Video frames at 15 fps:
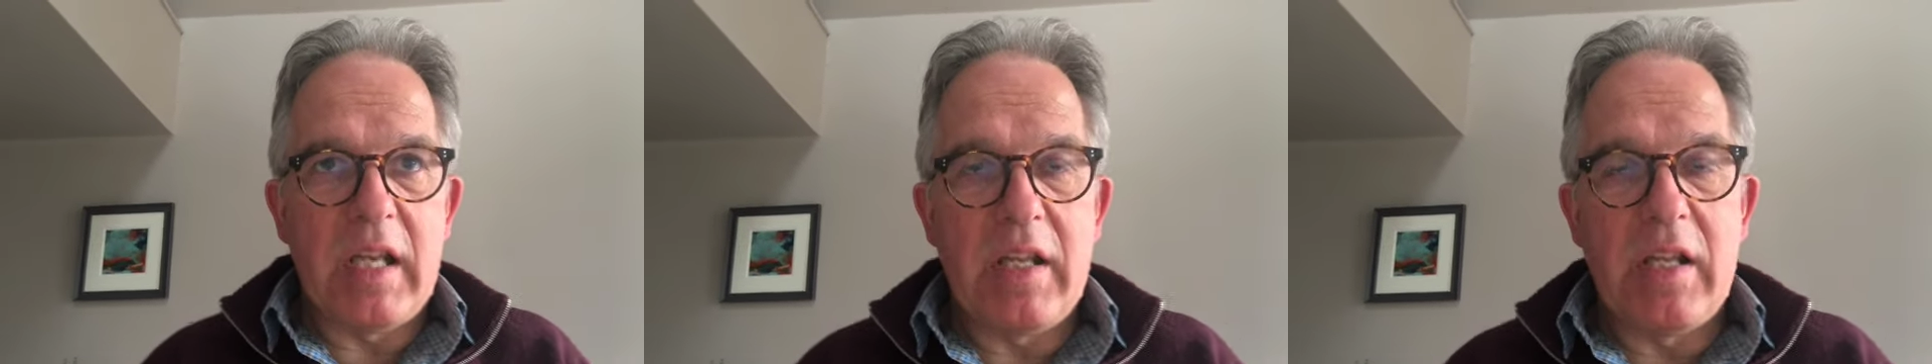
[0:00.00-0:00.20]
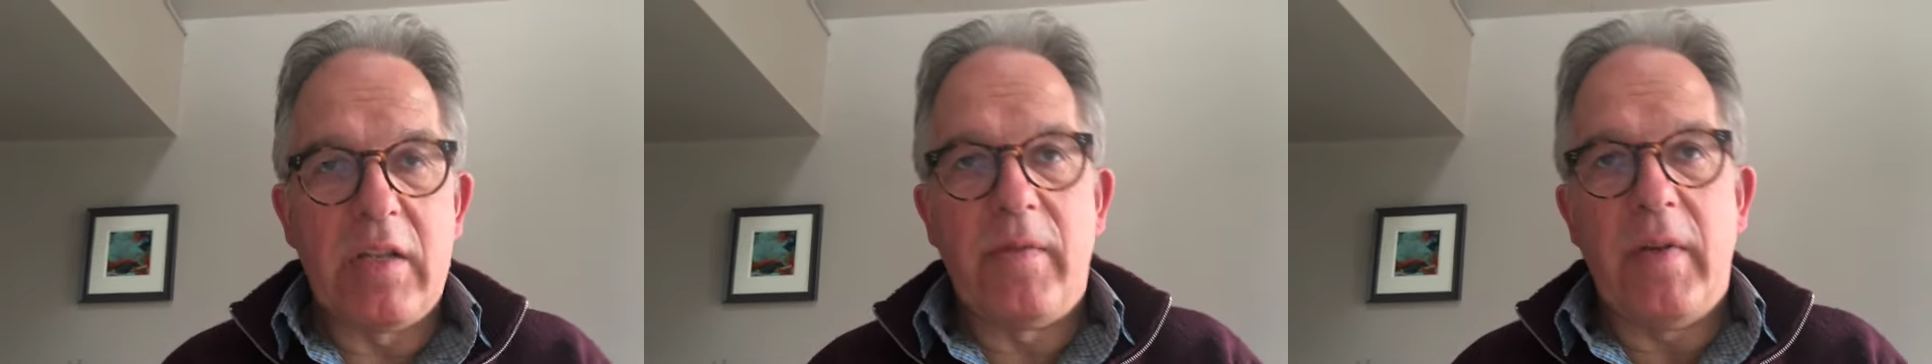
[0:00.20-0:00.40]

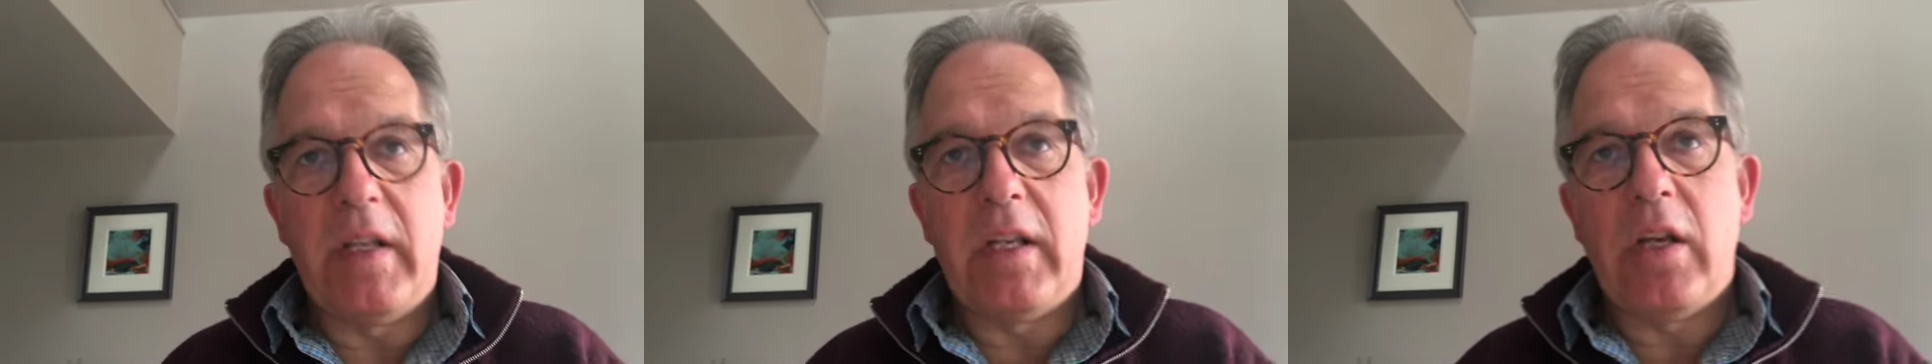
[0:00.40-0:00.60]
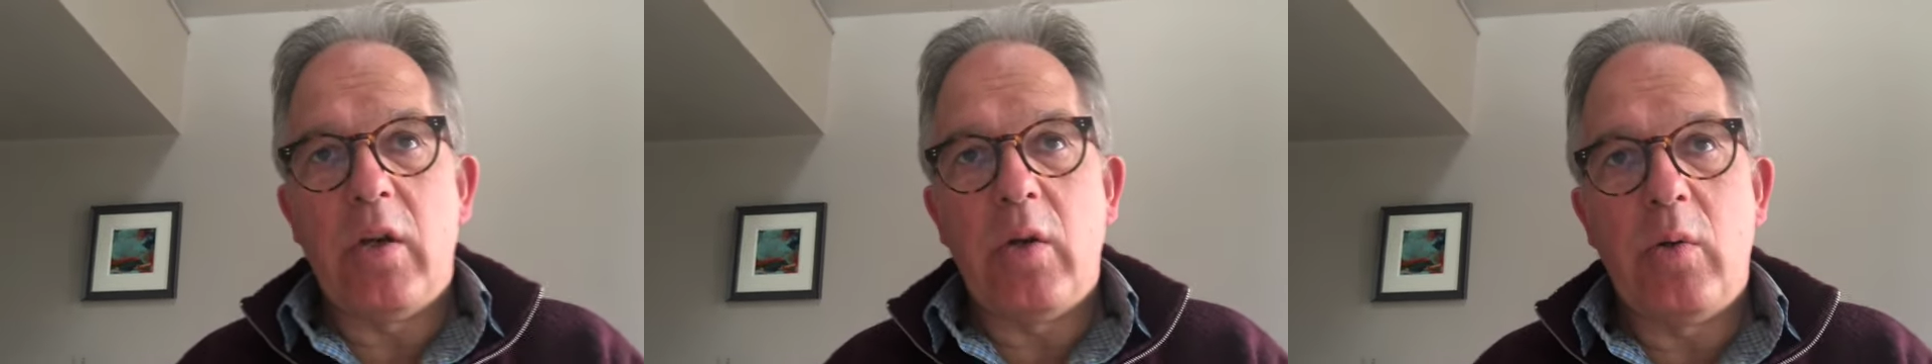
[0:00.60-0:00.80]
this
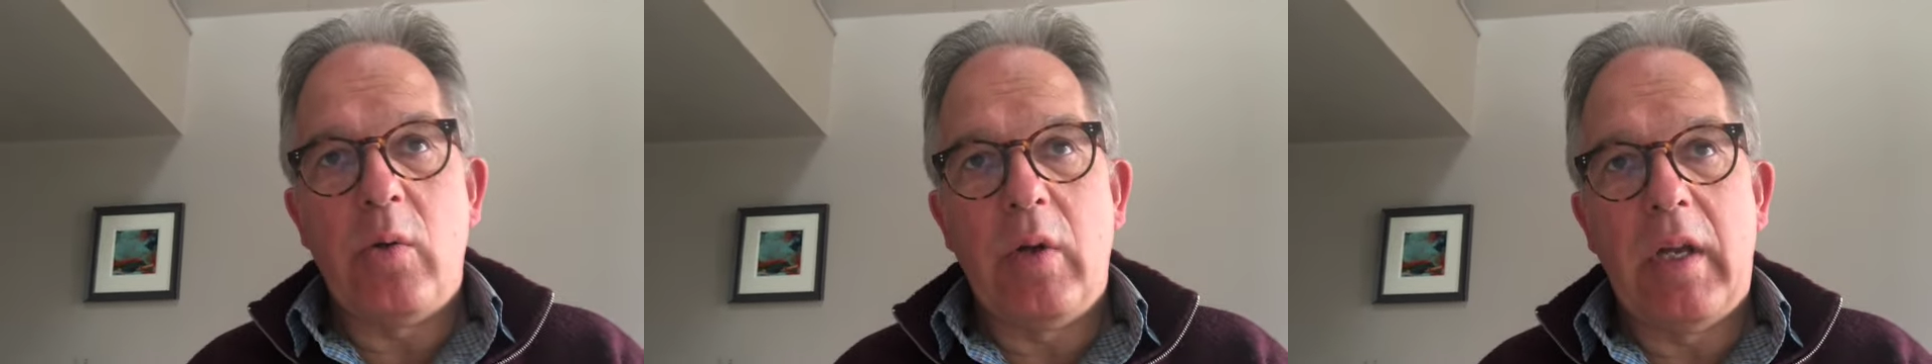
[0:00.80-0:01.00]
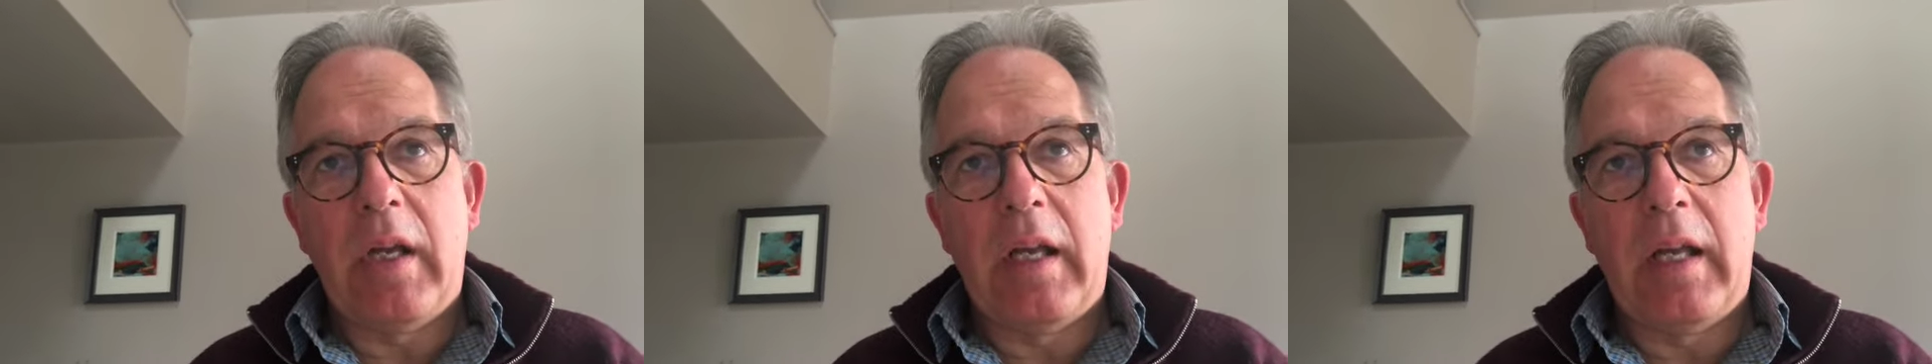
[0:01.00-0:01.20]

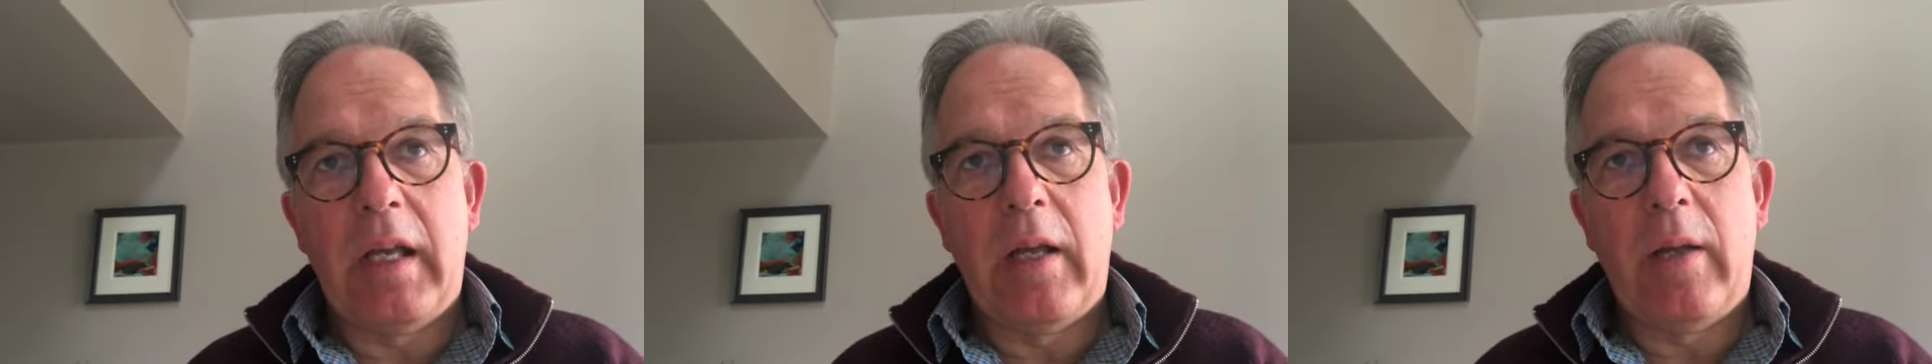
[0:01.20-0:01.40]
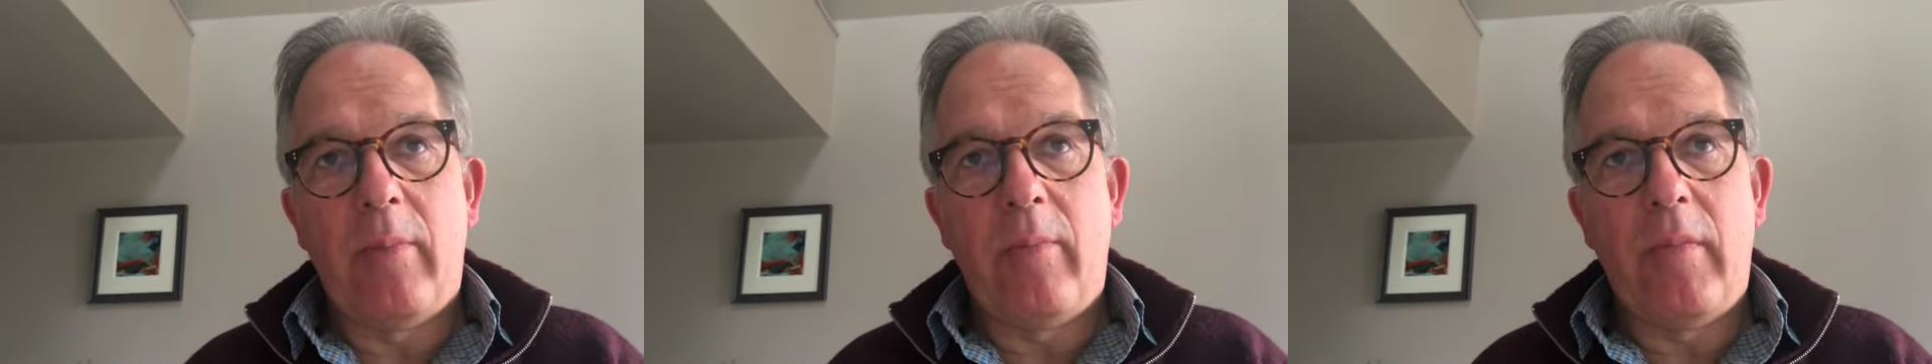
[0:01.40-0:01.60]

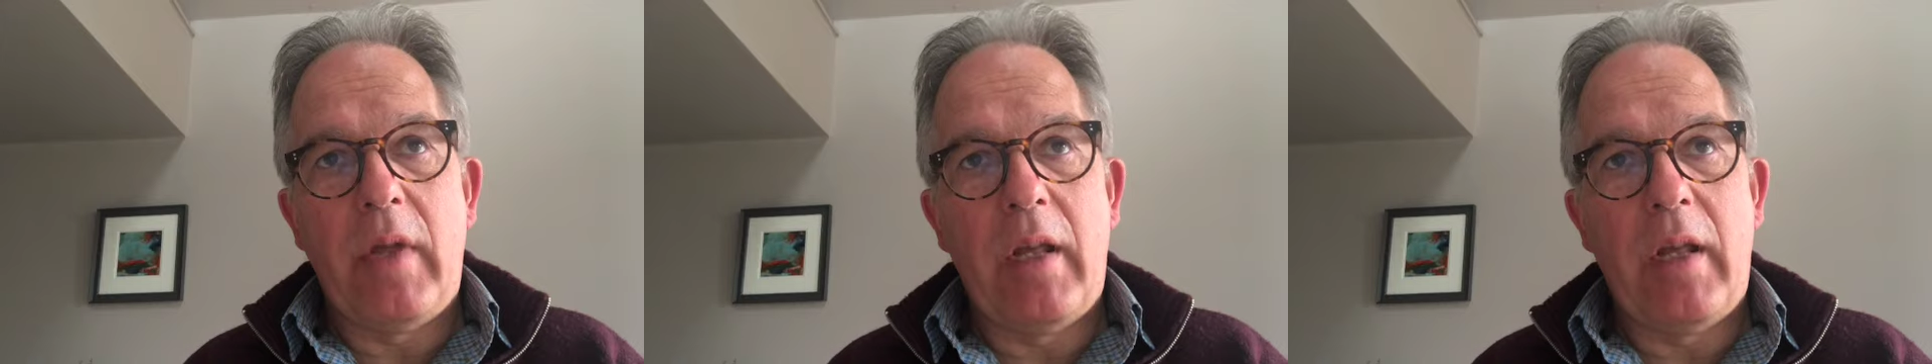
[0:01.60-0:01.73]
video,